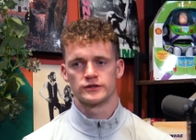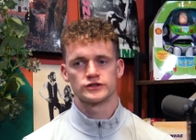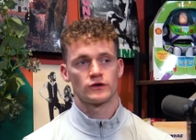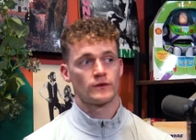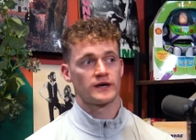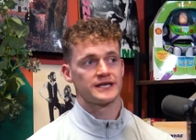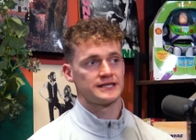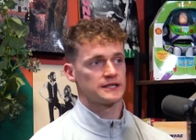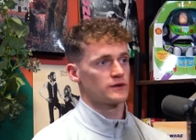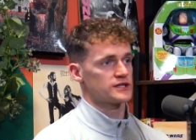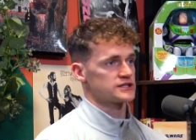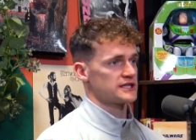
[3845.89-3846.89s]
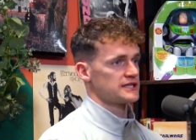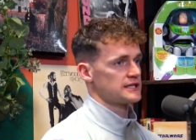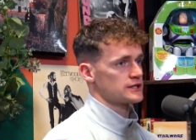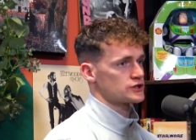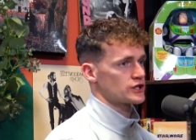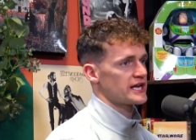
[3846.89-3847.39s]
So I did was I did a
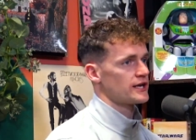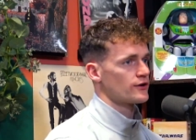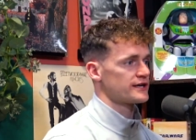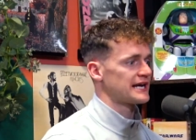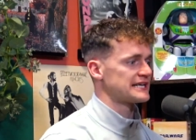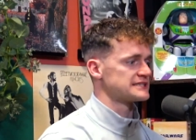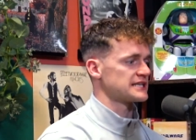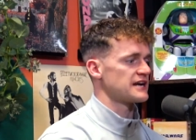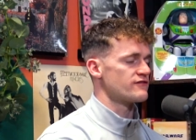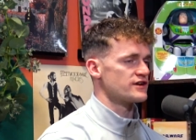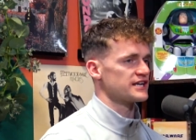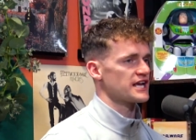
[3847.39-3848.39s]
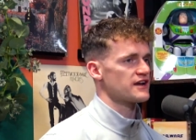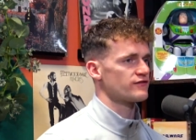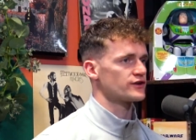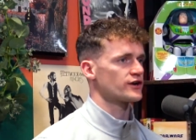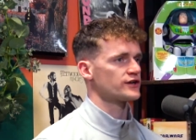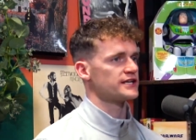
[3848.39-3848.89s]
trend or a dance every day for
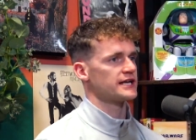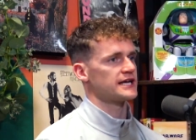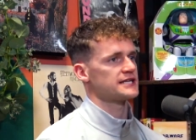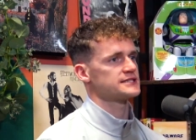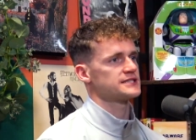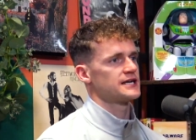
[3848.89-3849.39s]
30 days.